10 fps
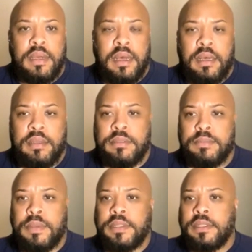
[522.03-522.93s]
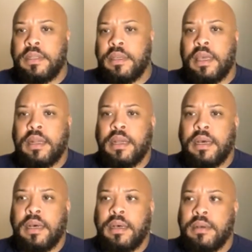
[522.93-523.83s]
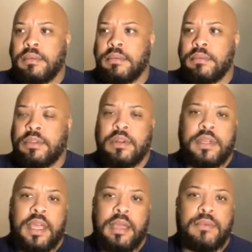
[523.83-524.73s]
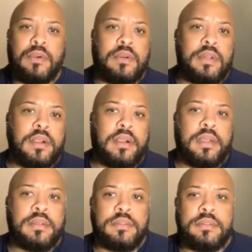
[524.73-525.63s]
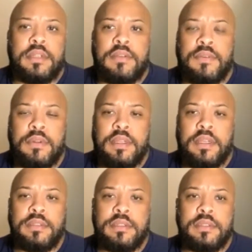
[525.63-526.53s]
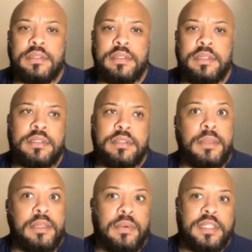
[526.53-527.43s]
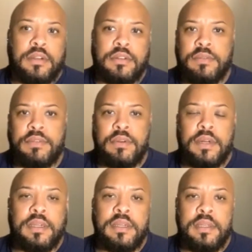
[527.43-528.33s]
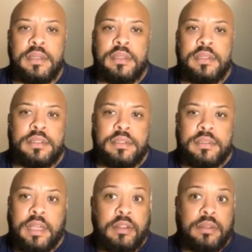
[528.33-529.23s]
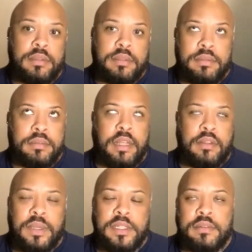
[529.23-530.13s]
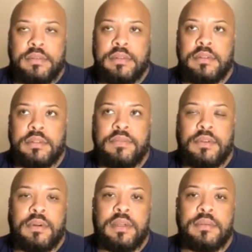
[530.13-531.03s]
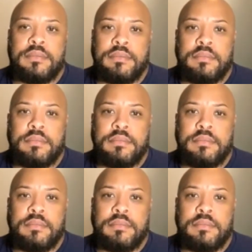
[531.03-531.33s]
uh, especially look at uh, you know the Cape Coral area, stuff on the east east. I mean the west coast of Florida, south southwest coast of Florida.